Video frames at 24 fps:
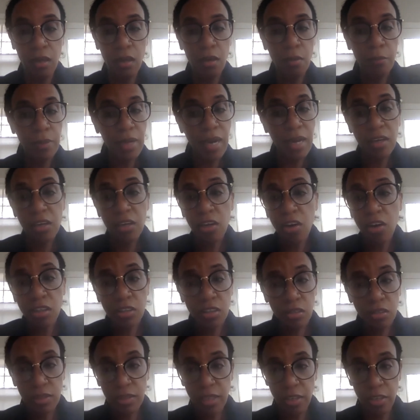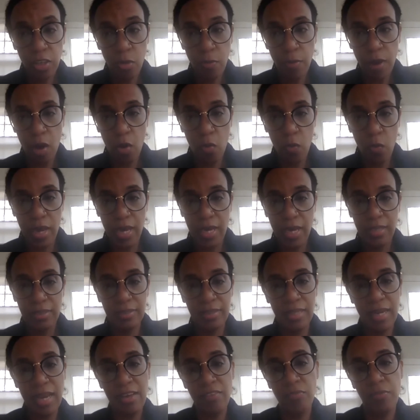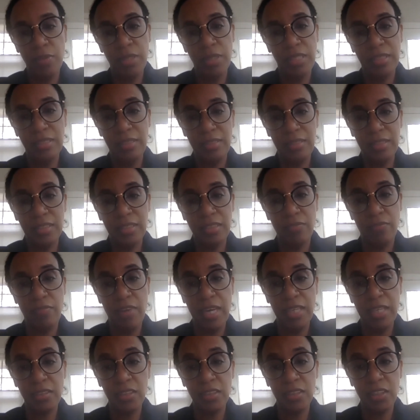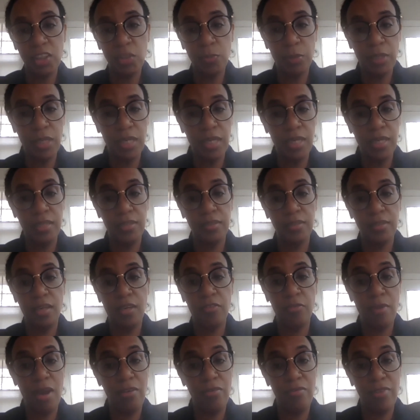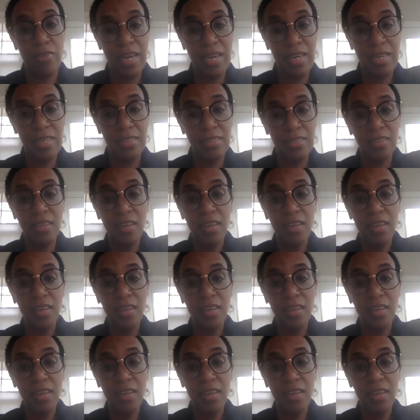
But I could also tell you about ways that I've been a disadvantage because of my race